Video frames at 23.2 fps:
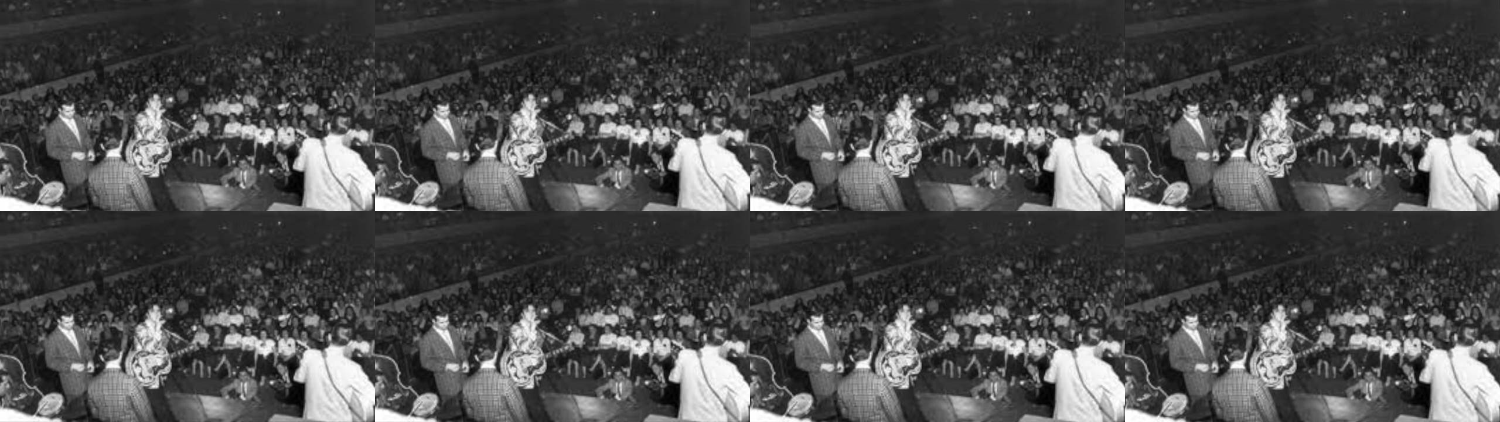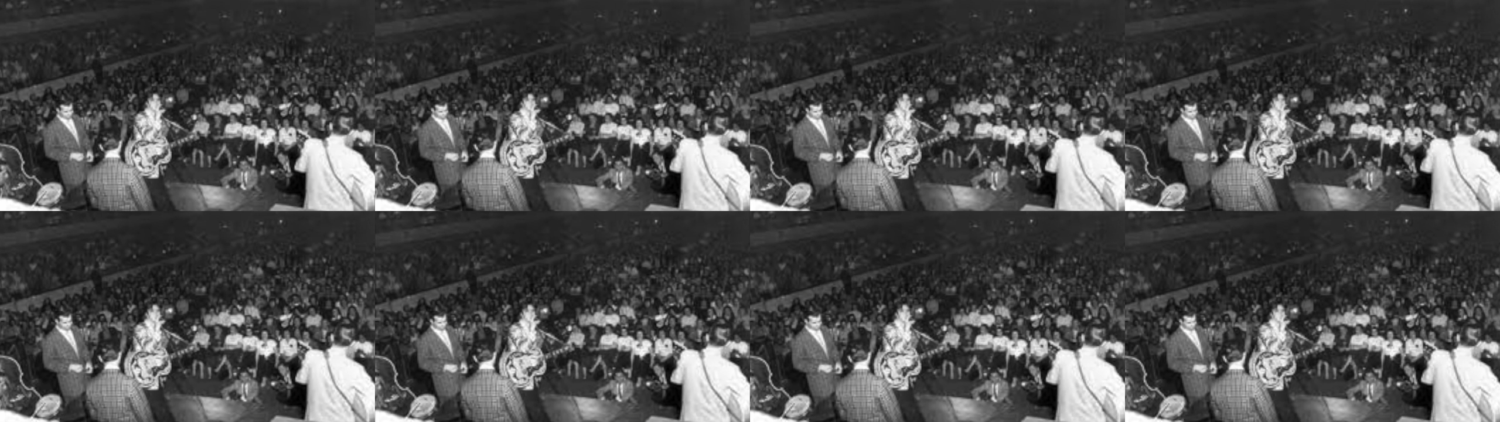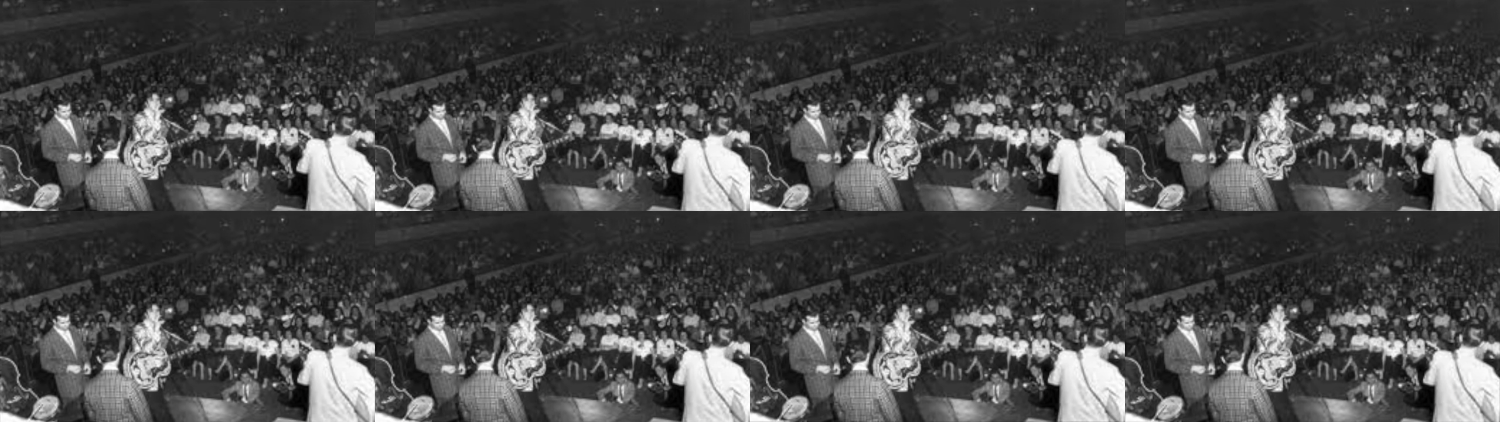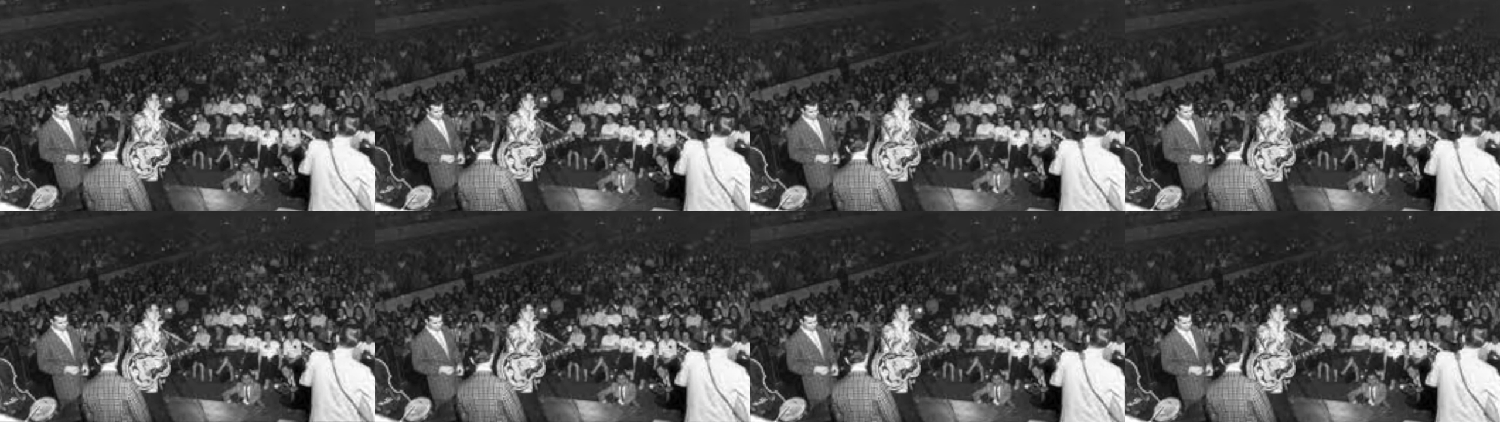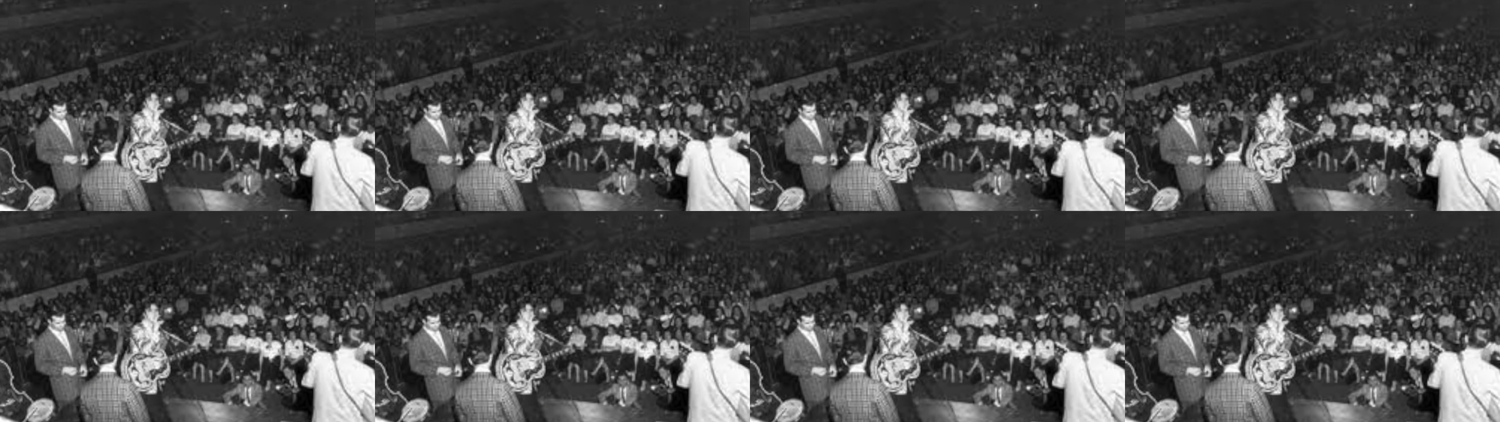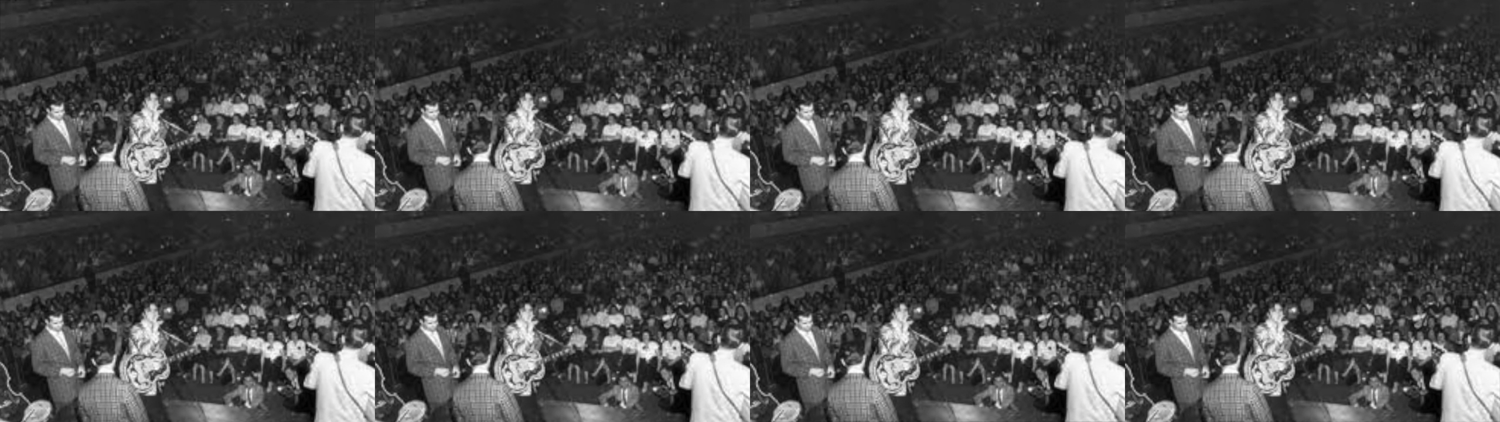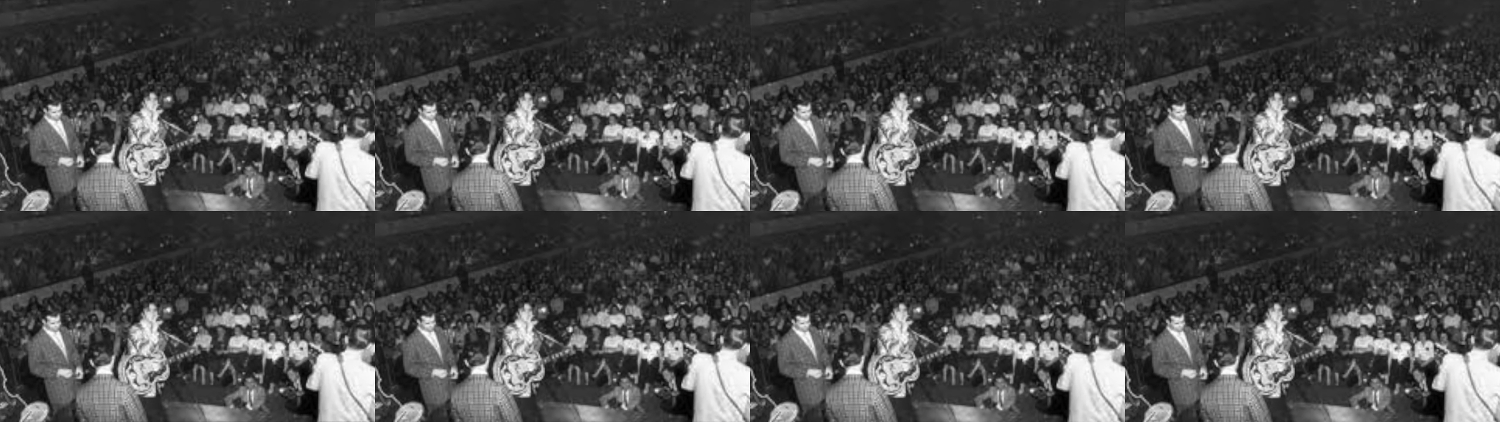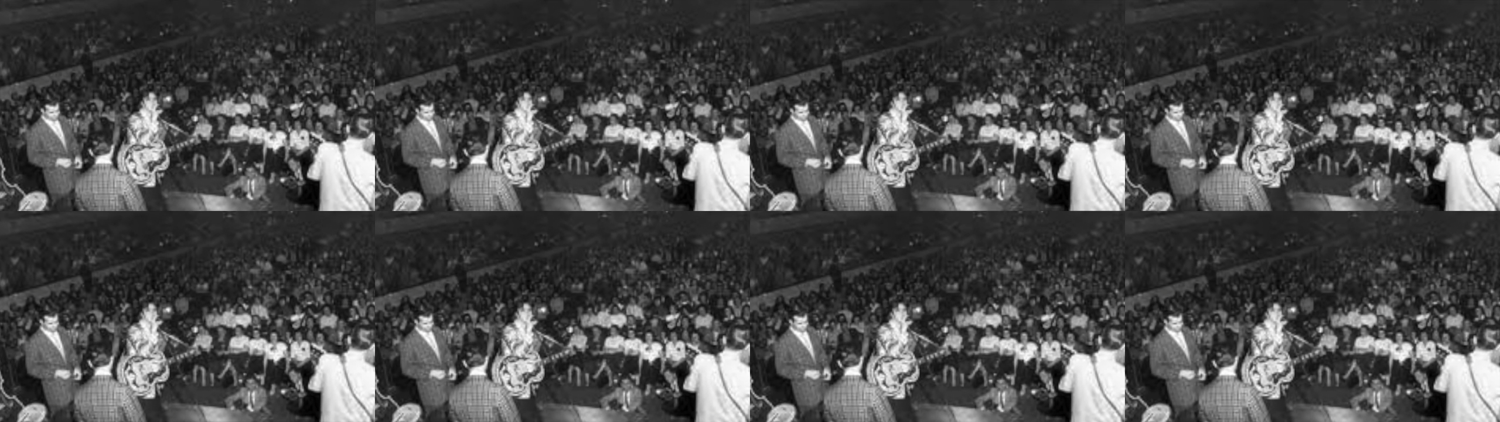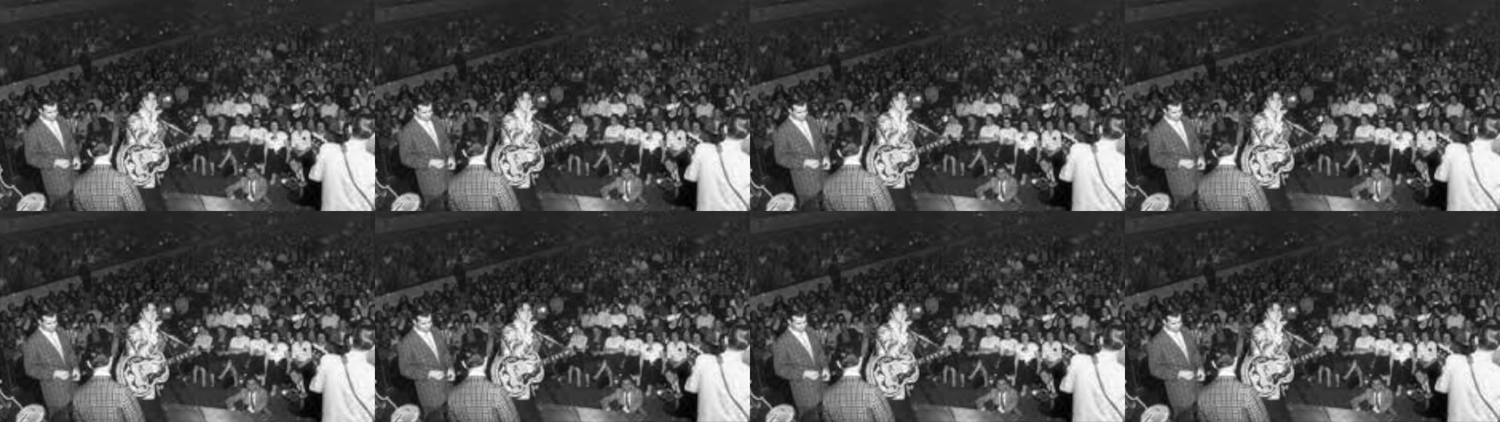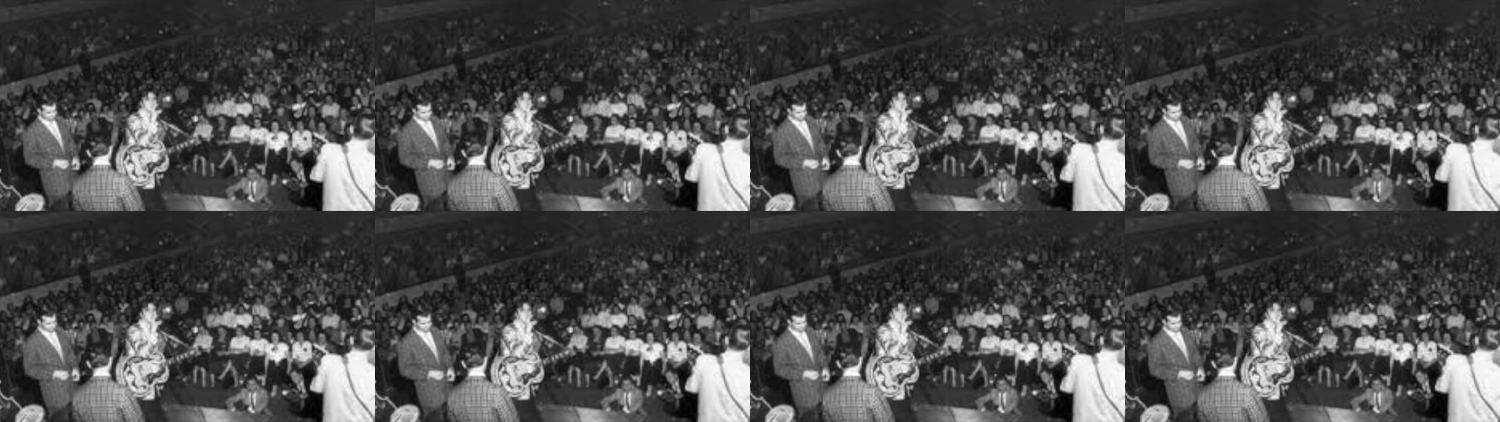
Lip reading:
[unreadable: no face in view]